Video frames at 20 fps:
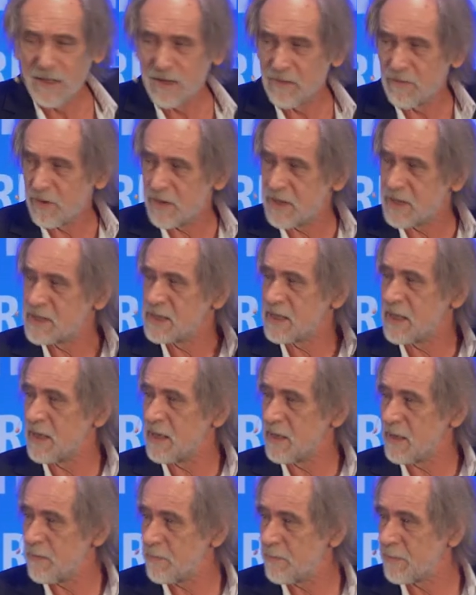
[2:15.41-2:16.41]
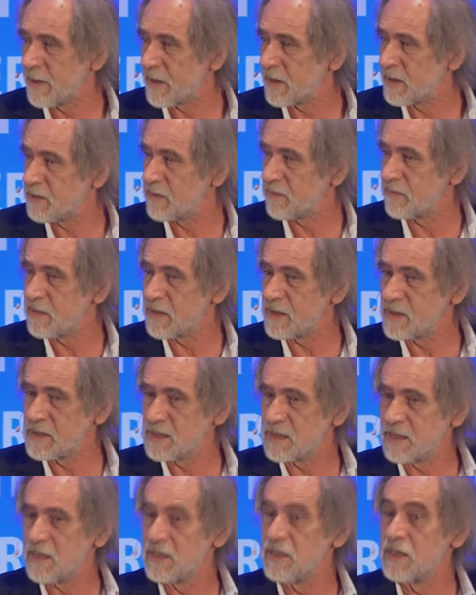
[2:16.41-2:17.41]
what is the impact of
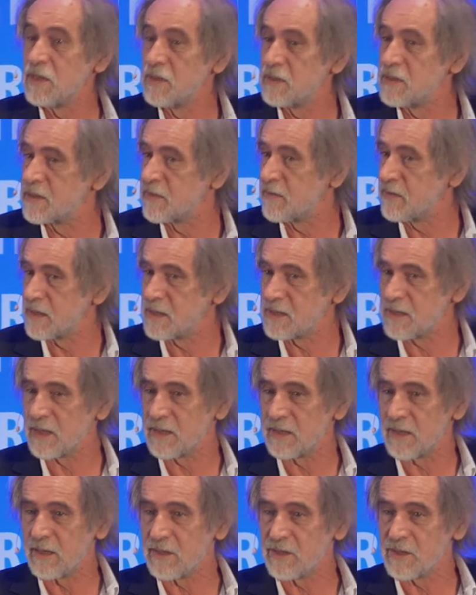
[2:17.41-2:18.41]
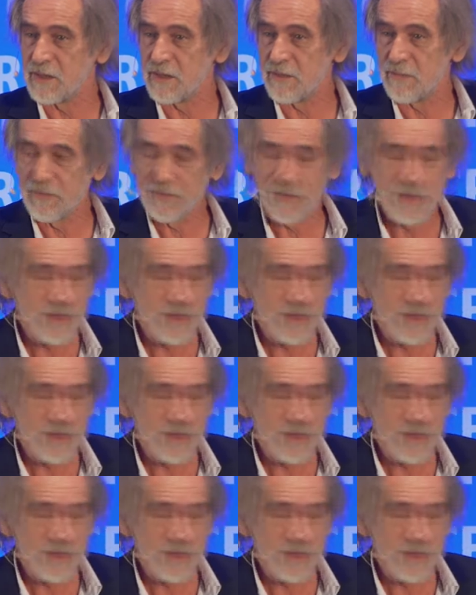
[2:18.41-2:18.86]
this use of this technology.